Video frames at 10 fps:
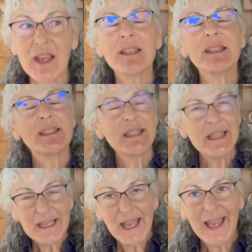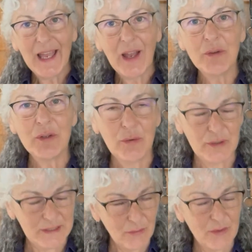See how your
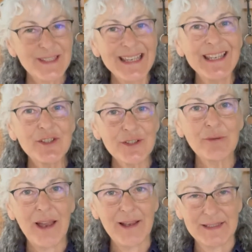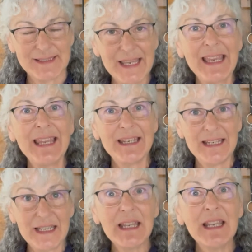horse interacts in
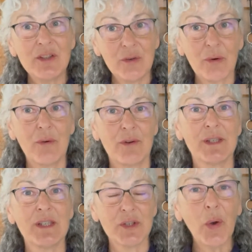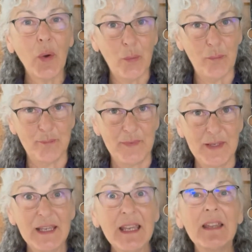your horse's home,
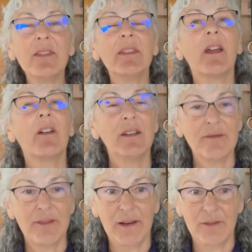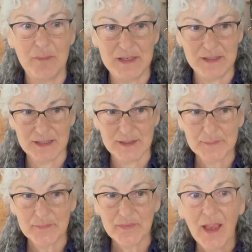in their environment.
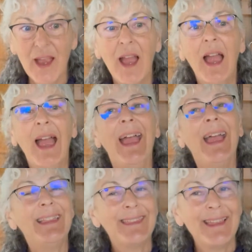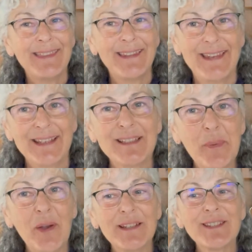And then the next
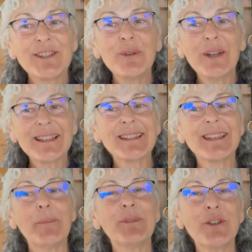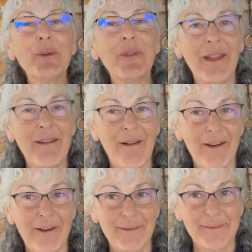part is to accept who they
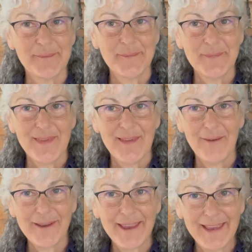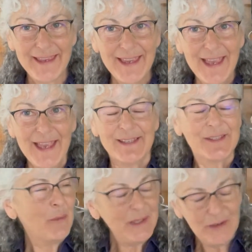are. Okay?
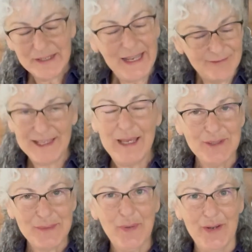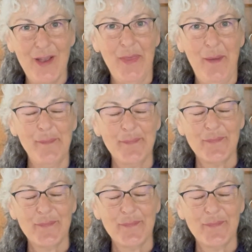So we don't have labels put on them.